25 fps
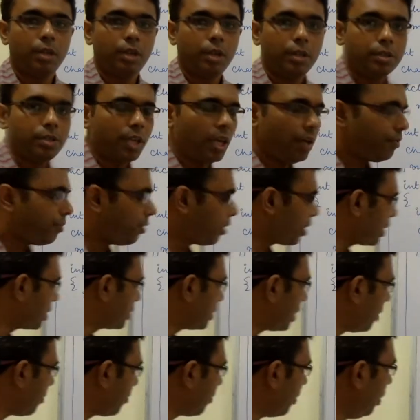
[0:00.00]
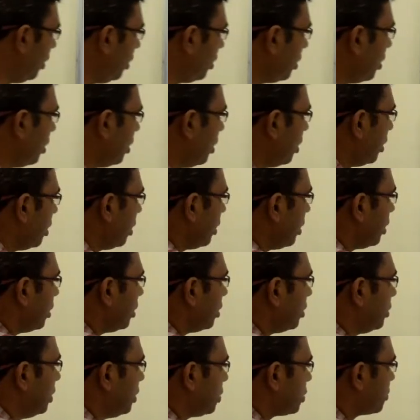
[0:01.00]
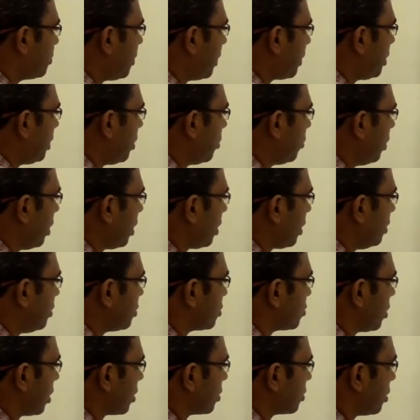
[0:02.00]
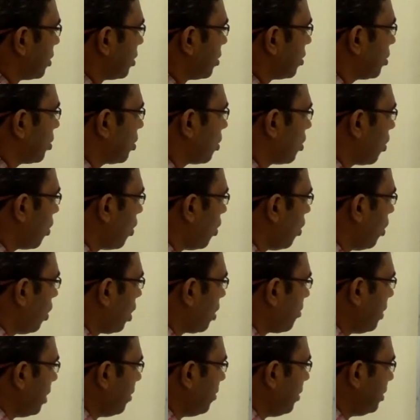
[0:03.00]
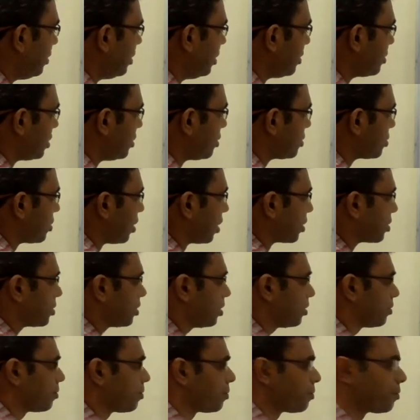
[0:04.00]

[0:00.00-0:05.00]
Say for example, this particular instruction or maybe this instruction.